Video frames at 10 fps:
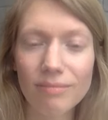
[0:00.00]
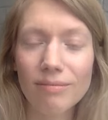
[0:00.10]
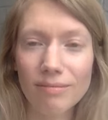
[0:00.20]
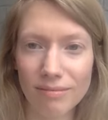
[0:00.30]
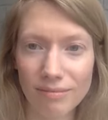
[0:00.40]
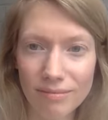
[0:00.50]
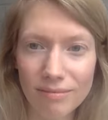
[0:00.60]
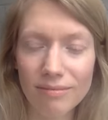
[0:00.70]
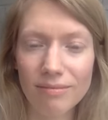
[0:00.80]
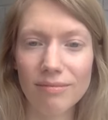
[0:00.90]

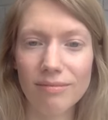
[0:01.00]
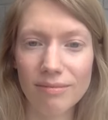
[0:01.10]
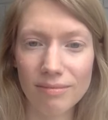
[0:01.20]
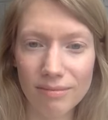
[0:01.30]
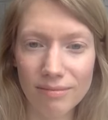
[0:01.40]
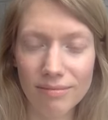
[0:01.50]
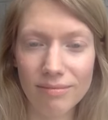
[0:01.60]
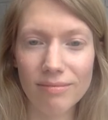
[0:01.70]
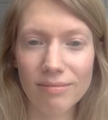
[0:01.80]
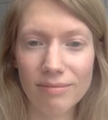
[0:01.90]

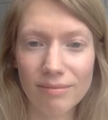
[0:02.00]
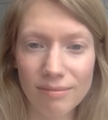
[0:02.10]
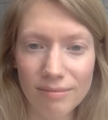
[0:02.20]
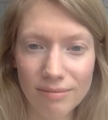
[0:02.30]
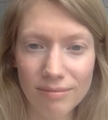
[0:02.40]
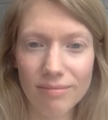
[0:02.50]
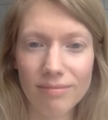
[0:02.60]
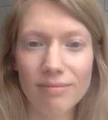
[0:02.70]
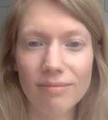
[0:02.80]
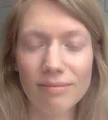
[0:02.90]

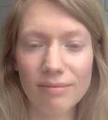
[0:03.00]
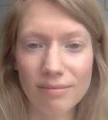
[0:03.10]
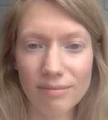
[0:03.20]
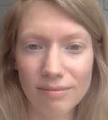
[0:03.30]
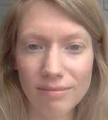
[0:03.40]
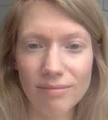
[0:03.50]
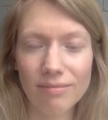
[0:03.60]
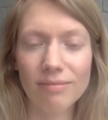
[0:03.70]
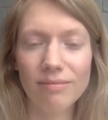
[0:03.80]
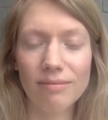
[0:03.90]

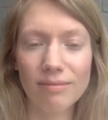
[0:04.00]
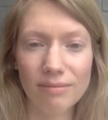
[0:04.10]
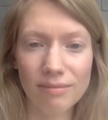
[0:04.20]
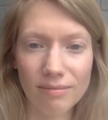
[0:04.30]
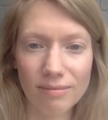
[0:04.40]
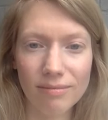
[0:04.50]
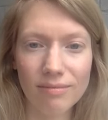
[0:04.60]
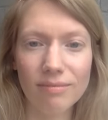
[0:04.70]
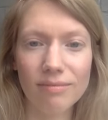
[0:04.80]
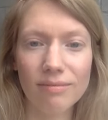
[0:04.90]

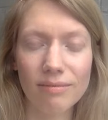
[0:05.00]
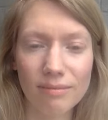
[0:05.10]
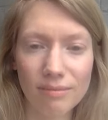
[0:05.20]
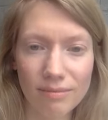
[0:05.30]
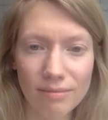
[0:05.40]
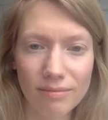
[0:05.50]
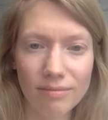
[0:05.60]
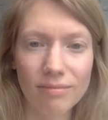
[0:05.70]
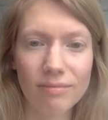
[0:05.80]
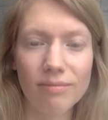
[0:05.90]

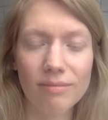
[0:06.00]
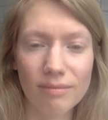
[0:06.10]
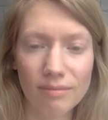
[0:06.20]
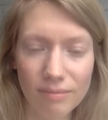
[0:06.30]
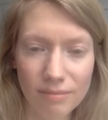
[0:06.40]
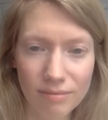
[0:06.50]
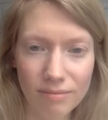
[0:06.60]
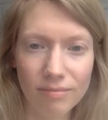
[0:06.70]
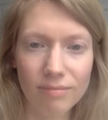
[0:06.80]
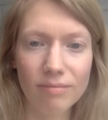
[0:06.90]

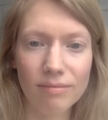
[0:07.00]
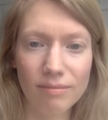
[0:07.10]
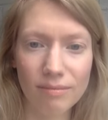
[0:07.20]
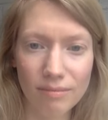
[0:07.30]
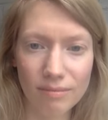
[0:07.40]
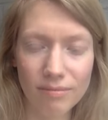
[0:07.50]
(not speaking)